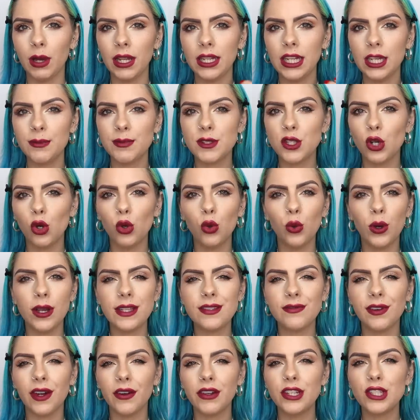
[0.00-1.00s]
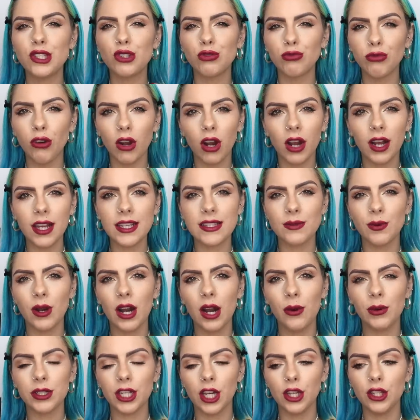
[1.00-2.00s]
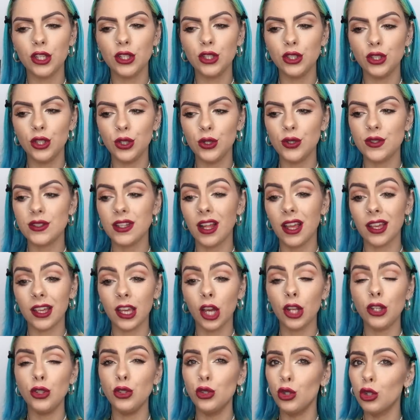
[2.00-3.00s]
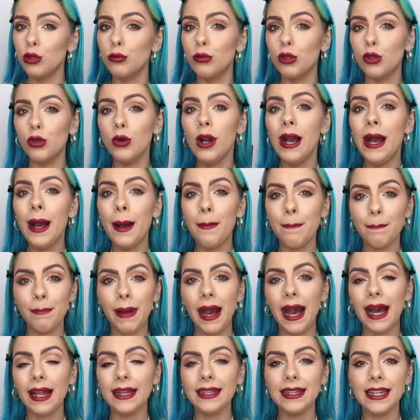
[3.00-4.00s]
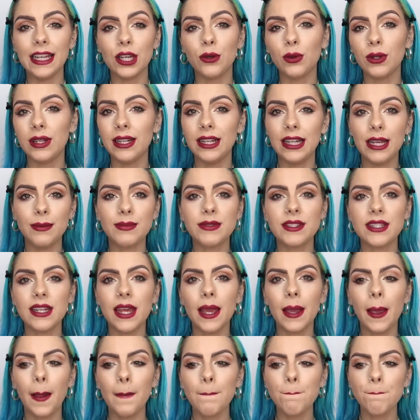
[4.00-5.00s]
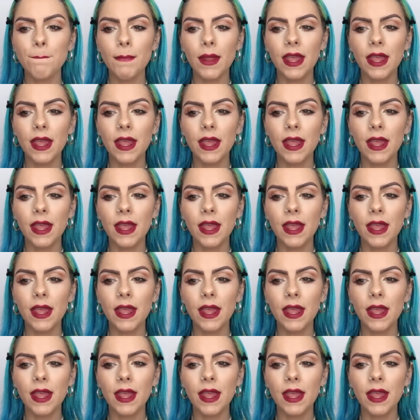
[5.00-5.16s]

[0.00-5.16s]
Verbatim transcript: My lips are always very dry as well when I use like a normal matte liquid lipstick.